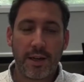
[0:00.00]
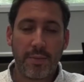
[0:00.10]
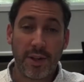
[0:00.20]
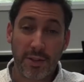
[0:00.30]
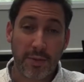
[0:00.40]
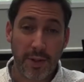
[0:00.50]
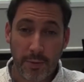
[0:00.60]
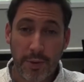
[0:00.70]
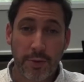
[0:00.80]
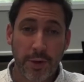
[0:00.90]
because of the
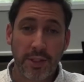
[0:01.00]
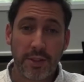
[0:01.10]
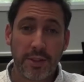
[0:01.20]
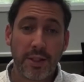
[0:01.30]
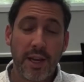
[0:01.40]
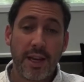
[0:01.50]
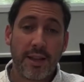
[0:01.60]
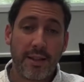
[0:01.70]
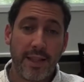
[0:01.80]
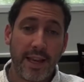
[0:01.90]
restrictions.
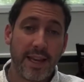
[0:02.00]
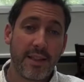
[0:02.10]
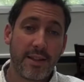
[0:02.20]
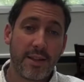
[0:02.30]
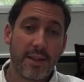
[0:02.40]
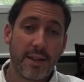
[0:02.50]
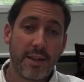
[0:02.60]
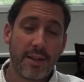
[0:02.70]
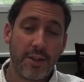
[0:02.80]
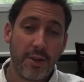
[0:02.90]
Then
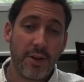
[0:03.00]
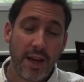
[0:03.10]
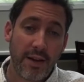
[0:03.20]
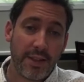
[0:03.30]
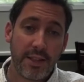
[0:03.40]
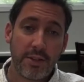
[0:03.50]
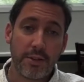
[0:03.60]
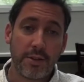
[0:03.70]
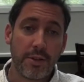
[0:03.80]
you have an issue.